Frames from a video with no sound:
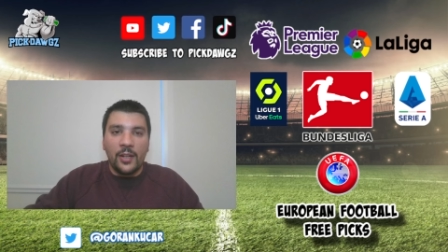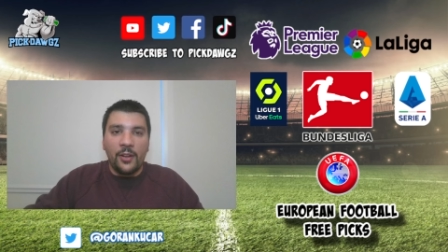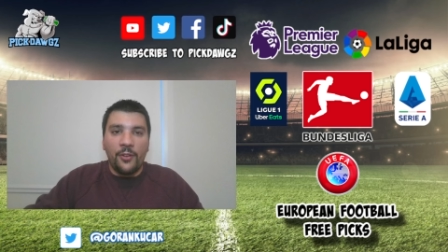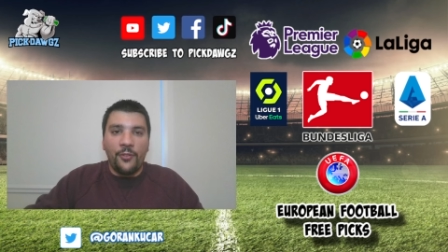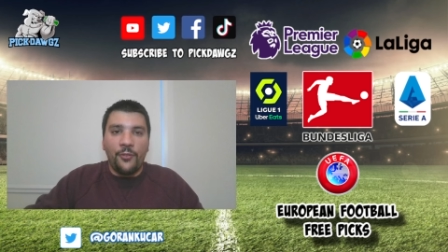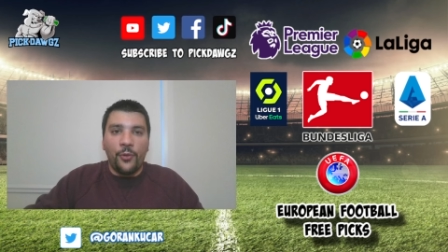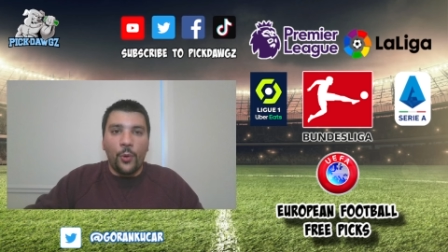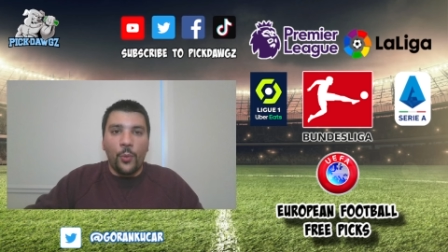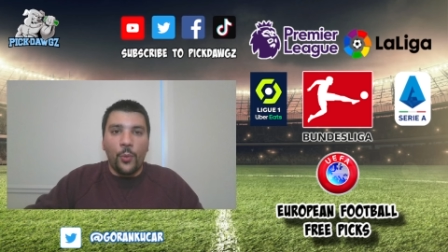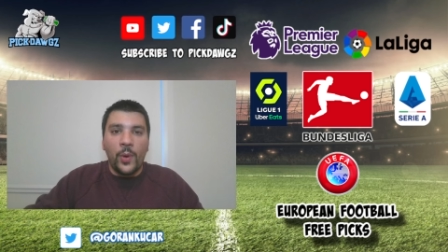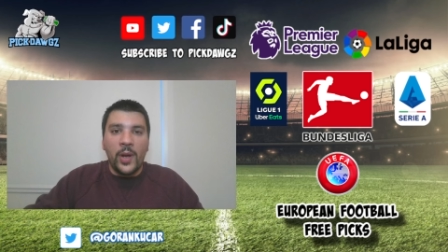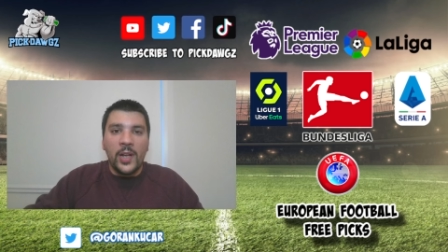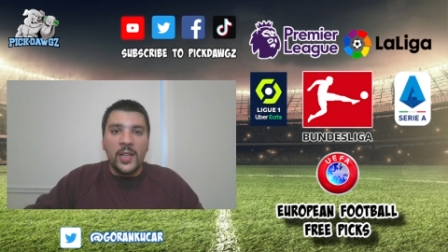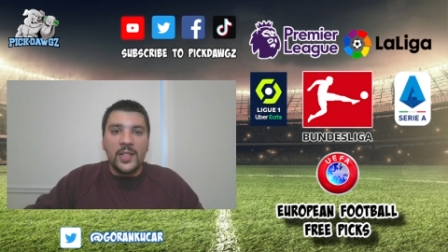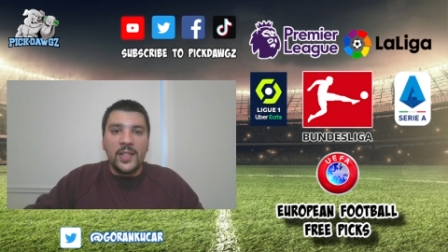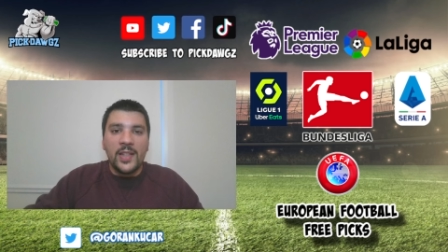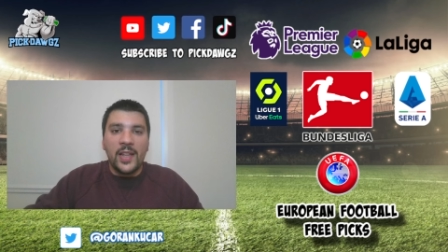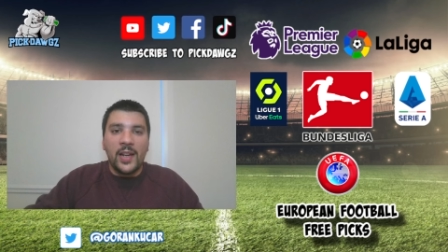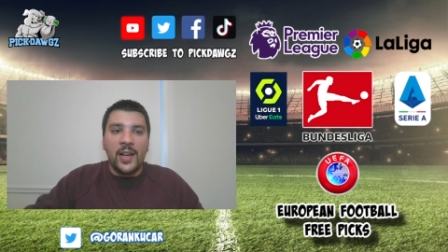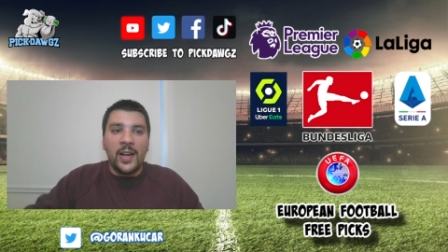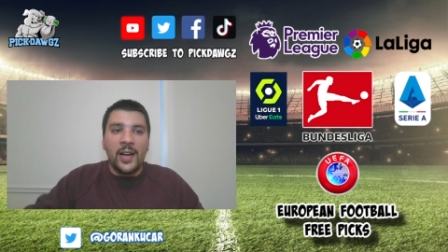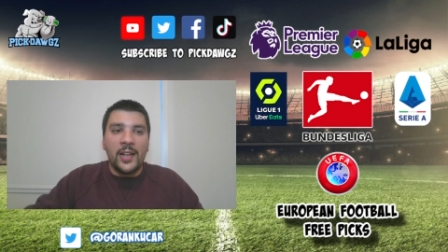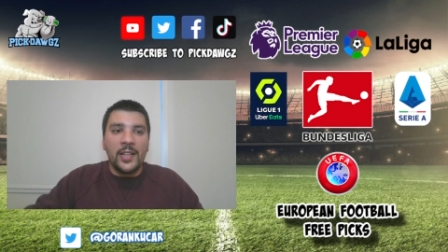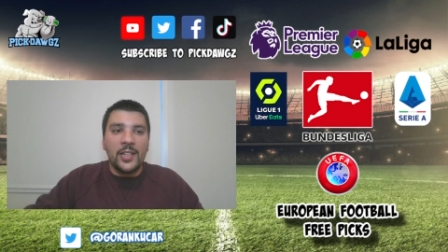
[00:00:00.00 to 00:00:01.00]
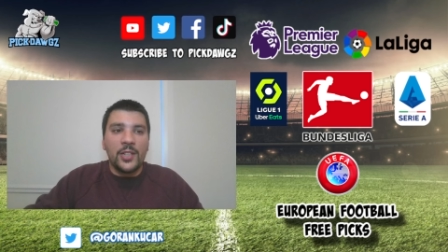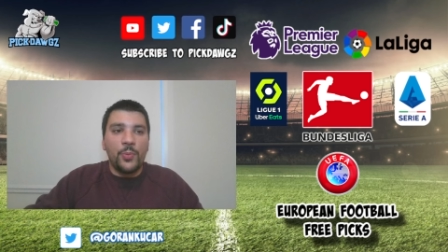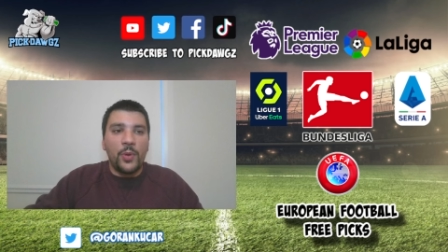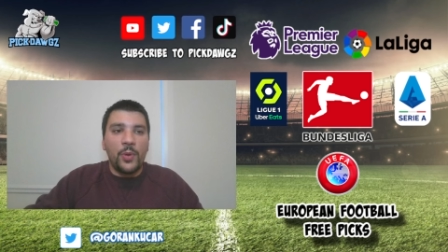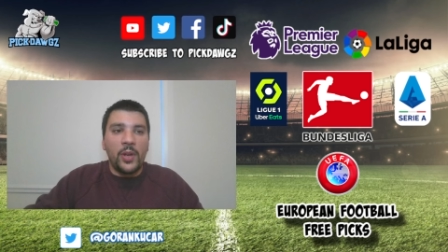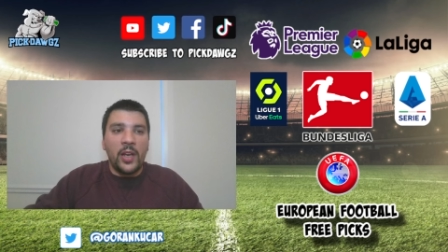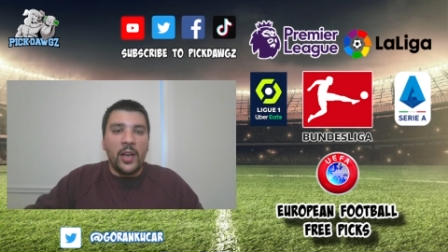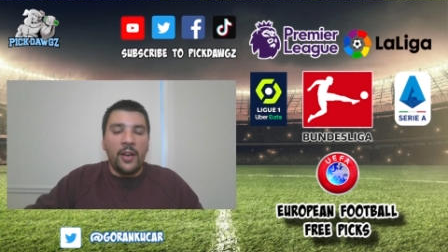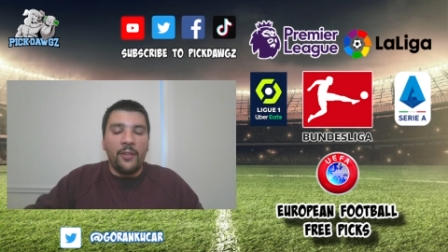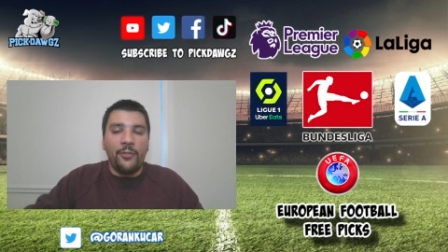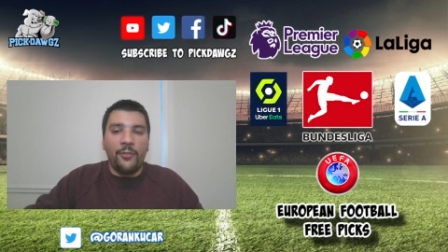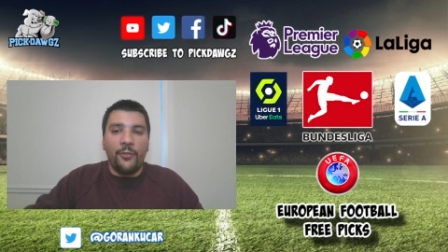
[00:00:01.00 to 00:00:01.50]
uh, for Wednesday, guys,
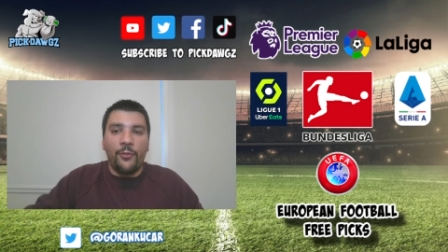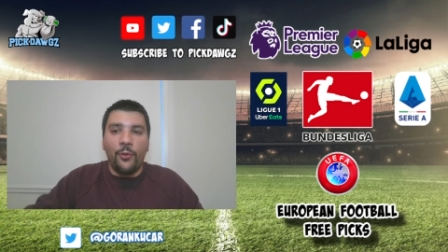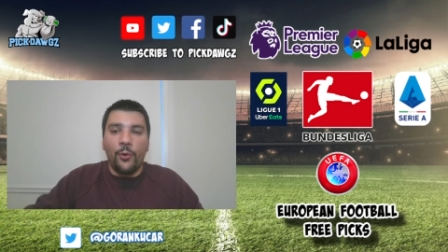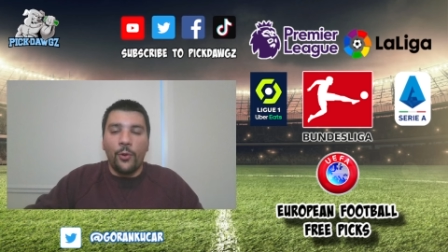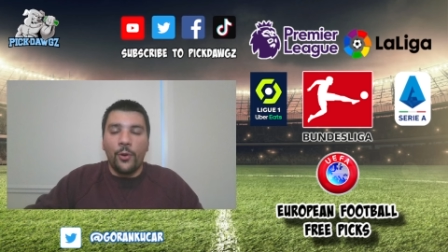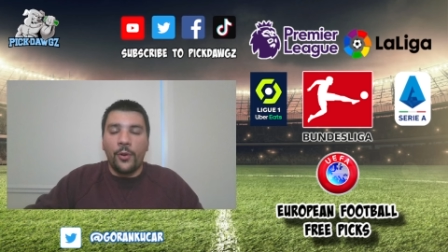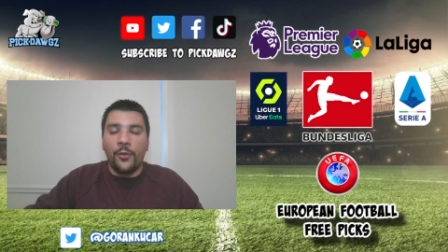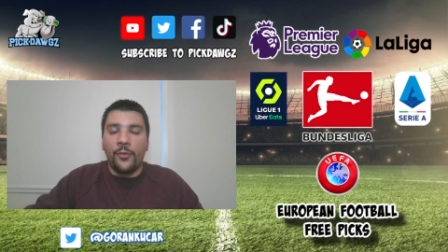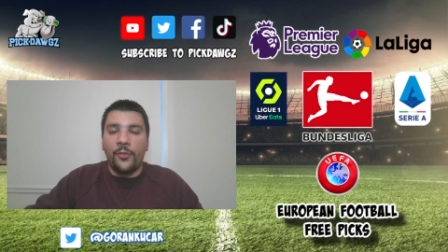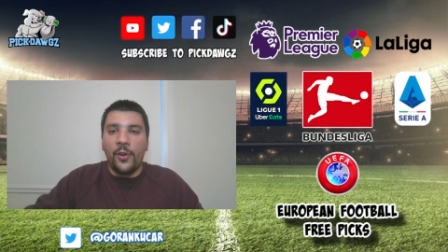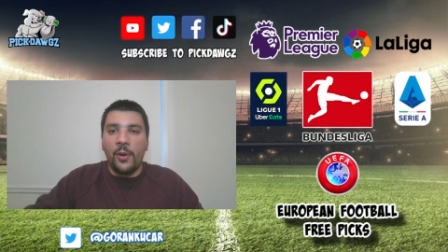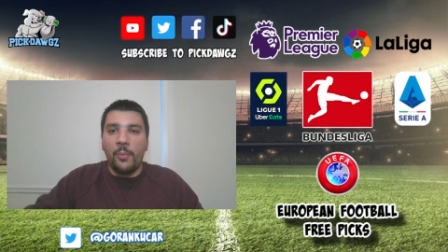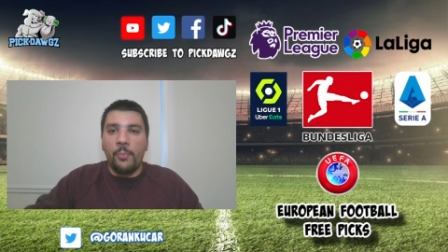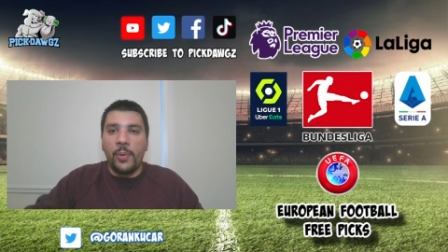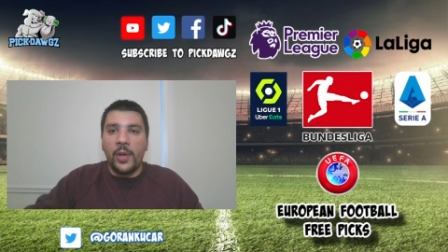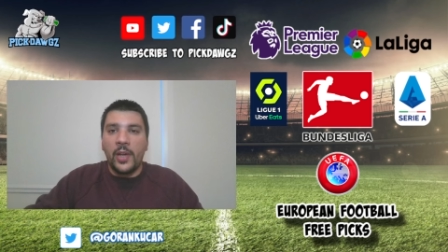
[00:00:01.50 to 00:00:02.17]
we have four free